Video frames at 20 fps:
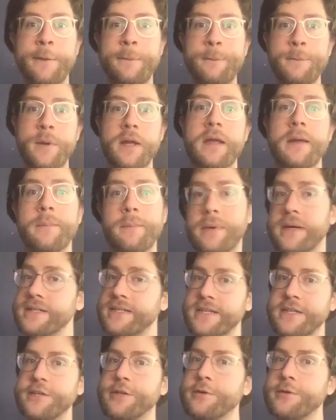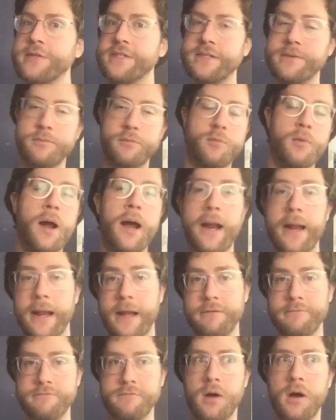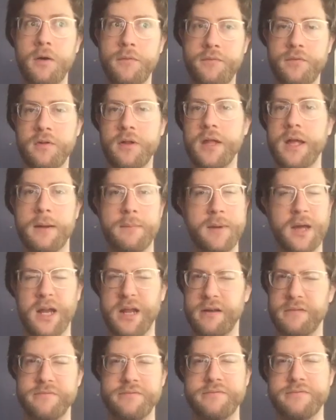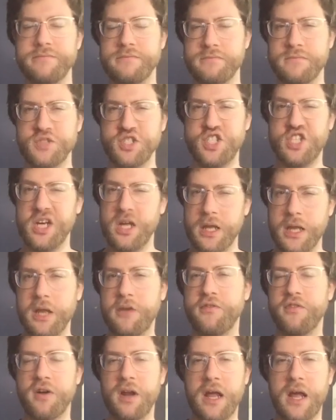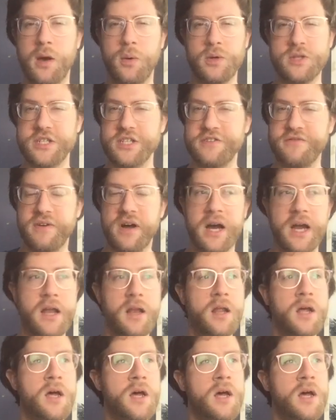Being busy, doing some writing. Hopefully, I'm kind of chilling for now, which is fine.